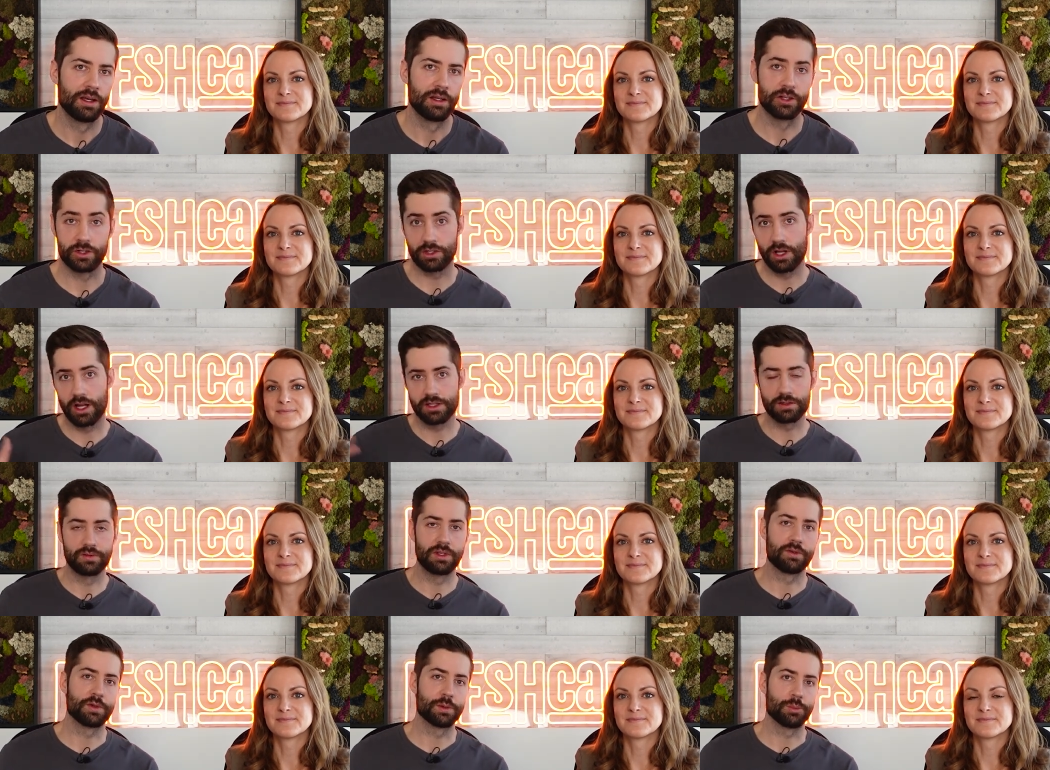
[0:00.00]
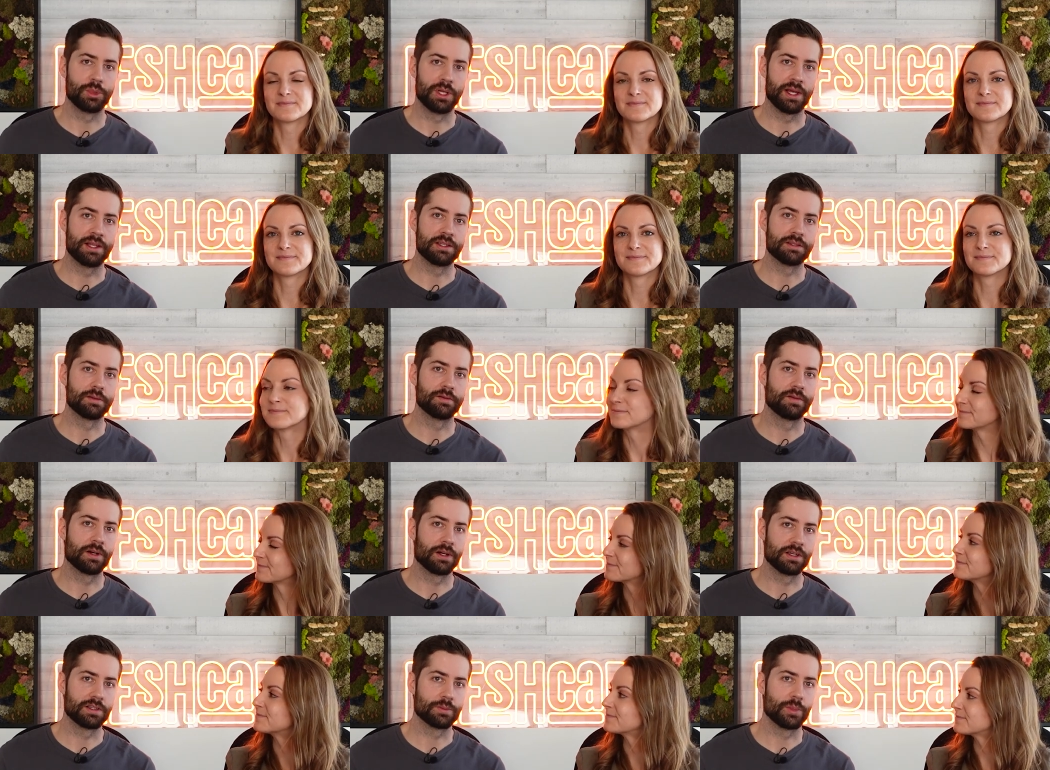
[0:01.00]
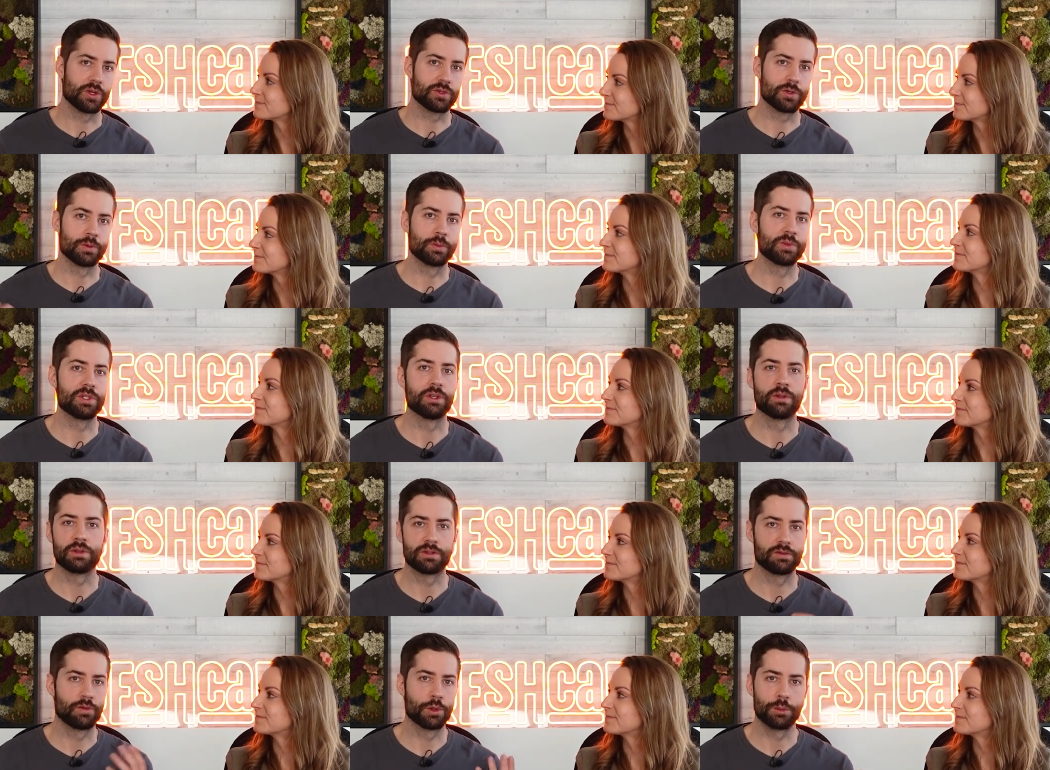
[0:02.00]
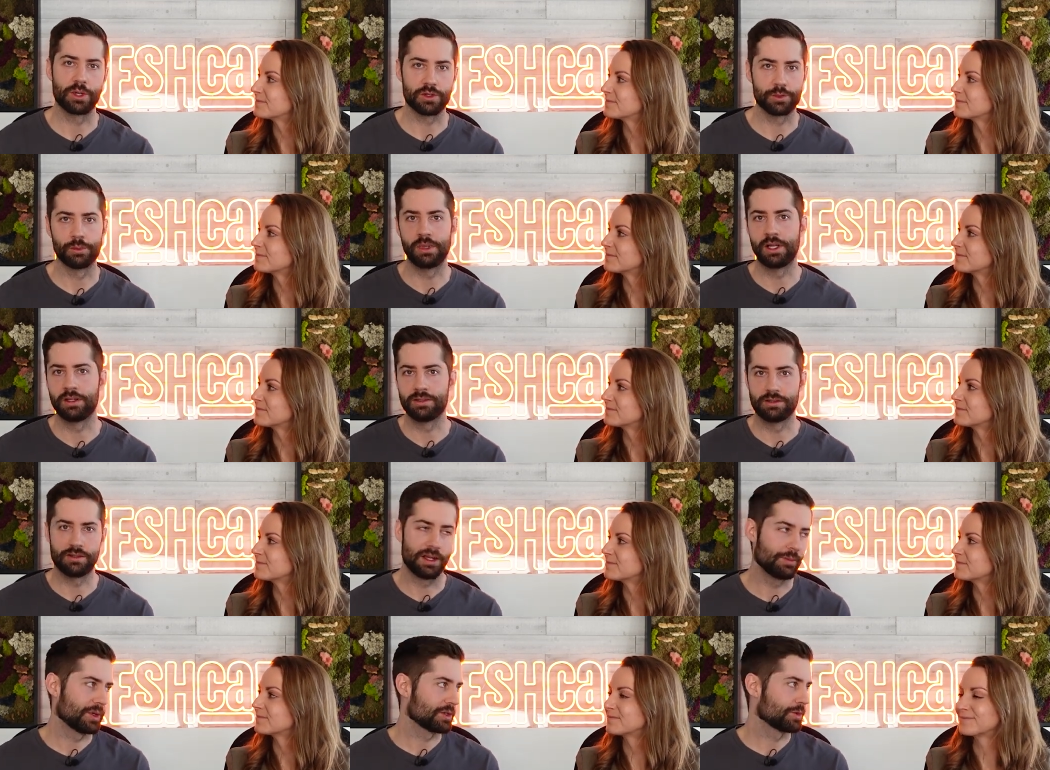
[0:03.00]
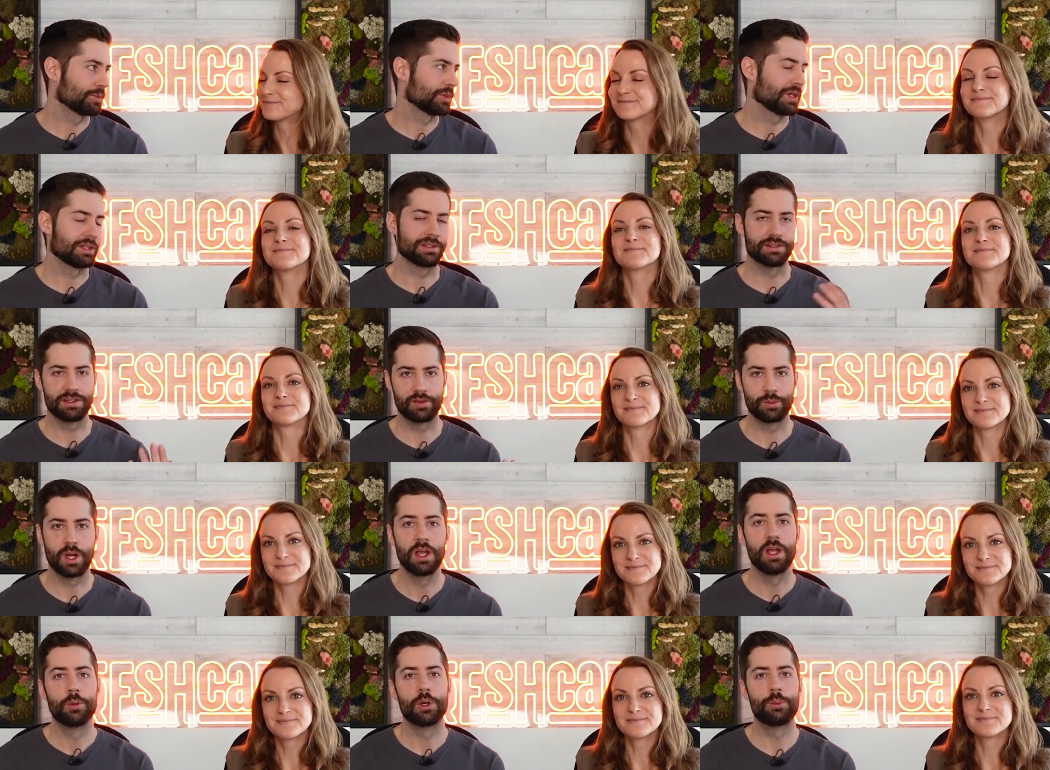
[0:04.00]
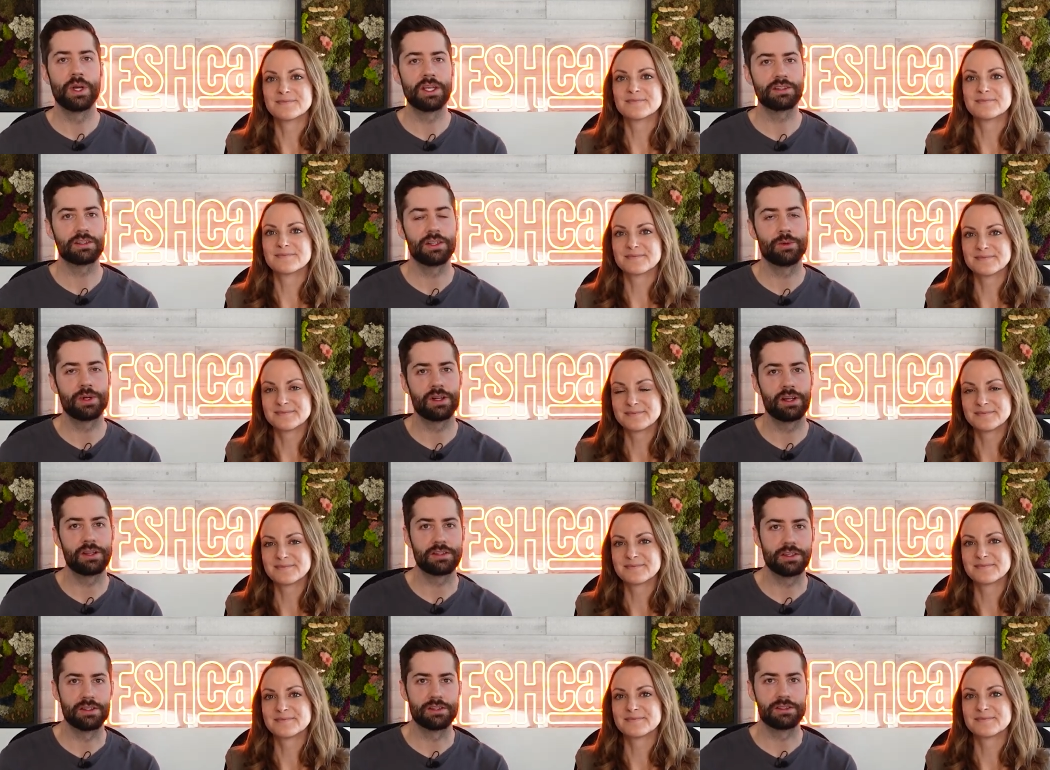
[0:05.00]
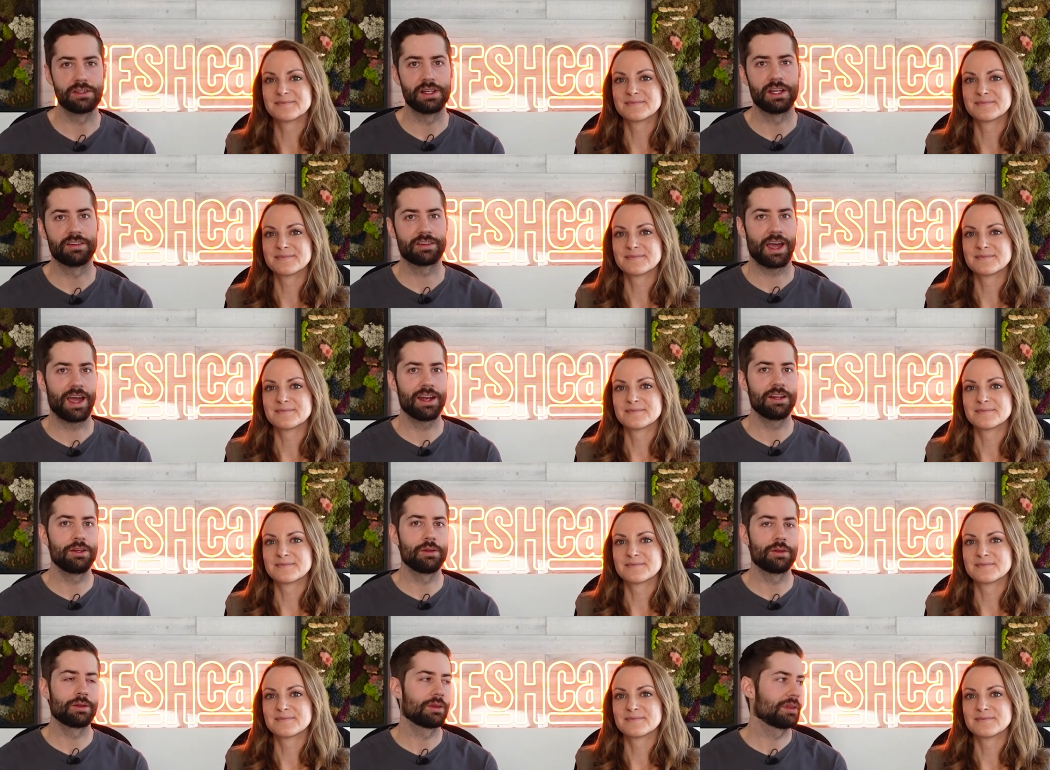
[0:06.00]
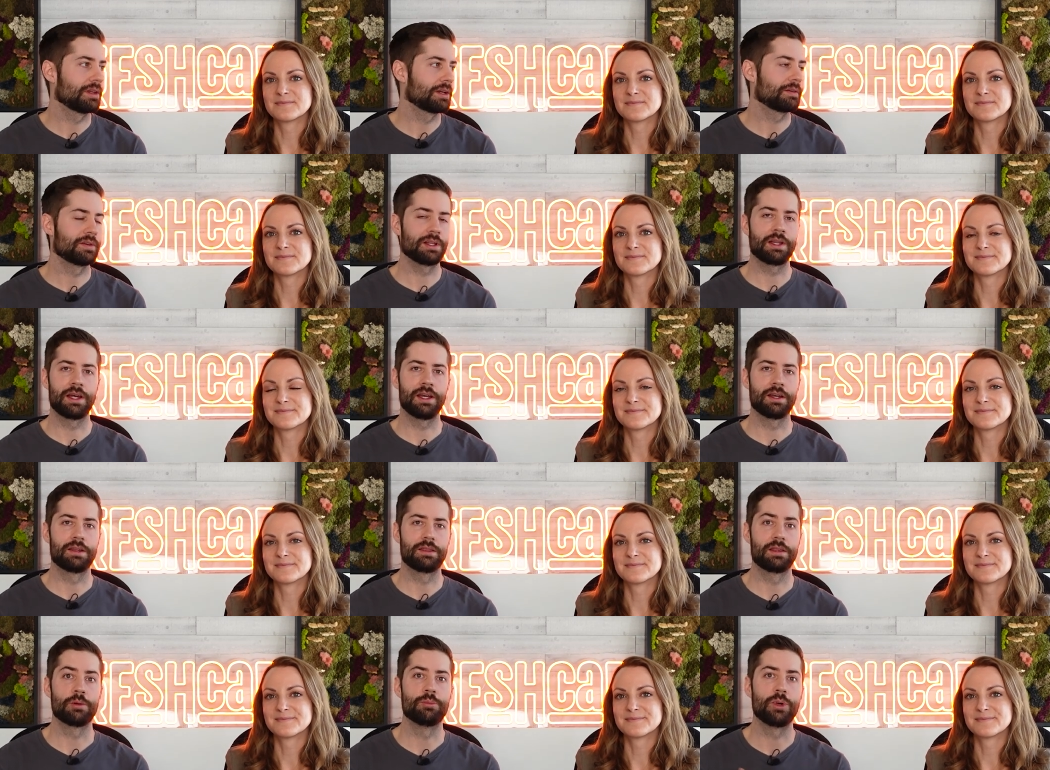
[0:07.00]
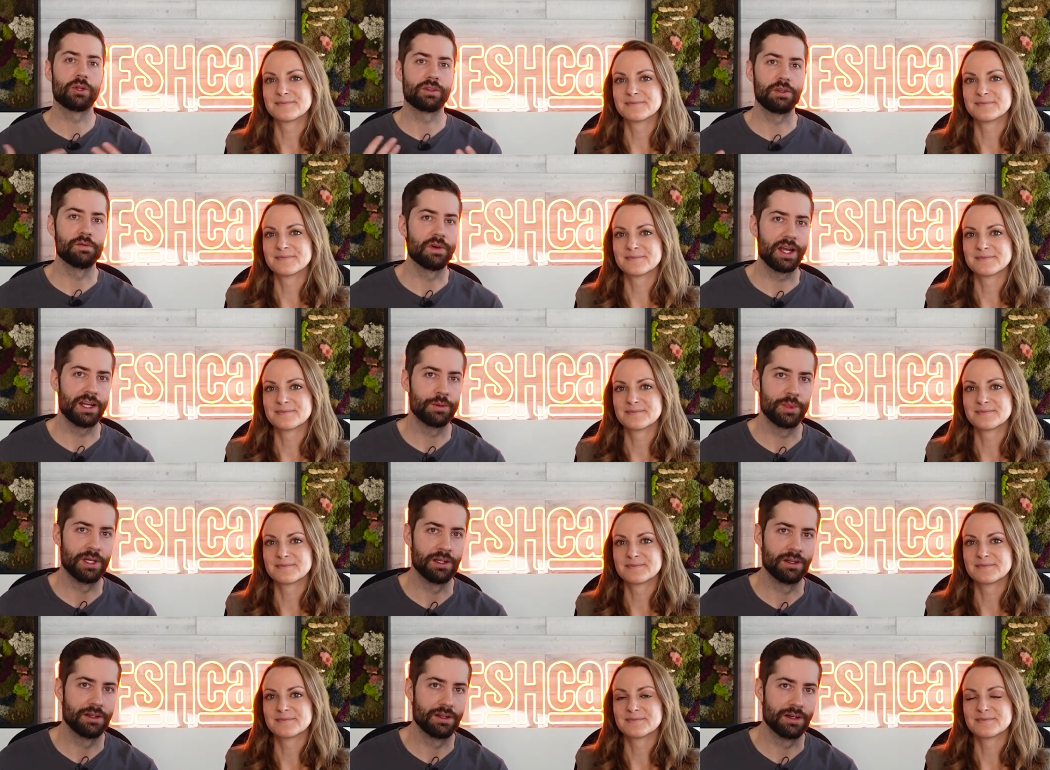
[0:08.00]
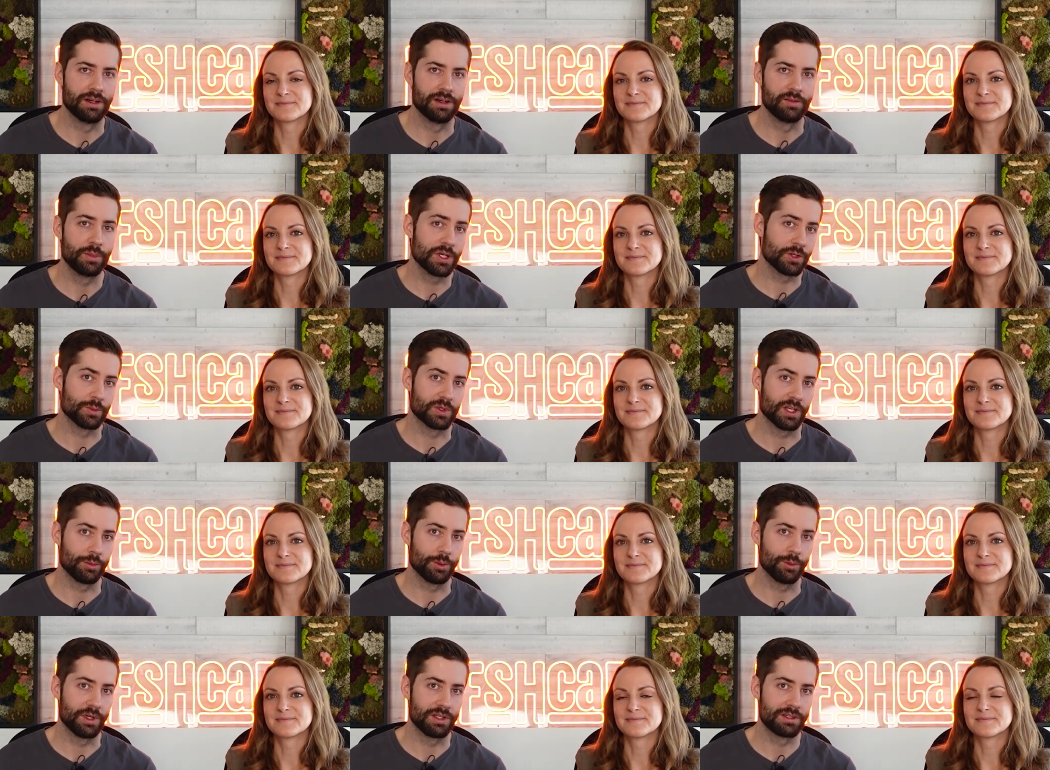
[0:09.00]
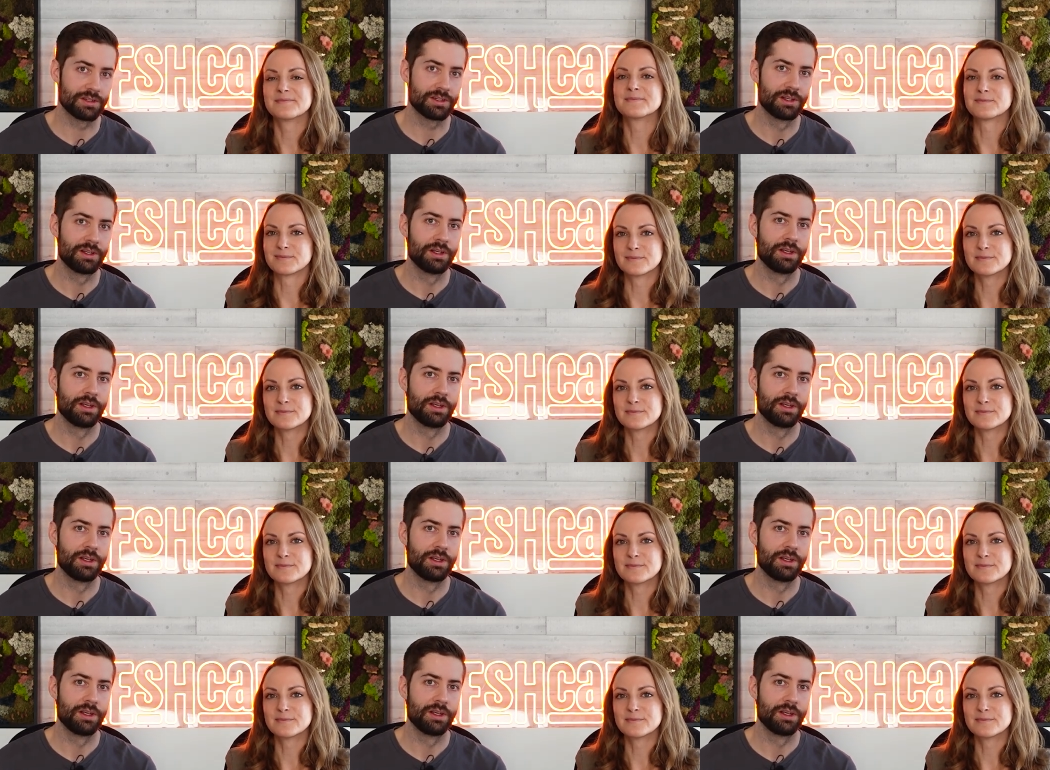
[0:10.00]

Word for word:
Speaker 1: There's lots of different blends of various mushrooms. You know, there's four mushroom blends and ten mushroom blends and seven. But basically what it is, is it's kind of, you think of it like the multivitamin of mushroom supplements.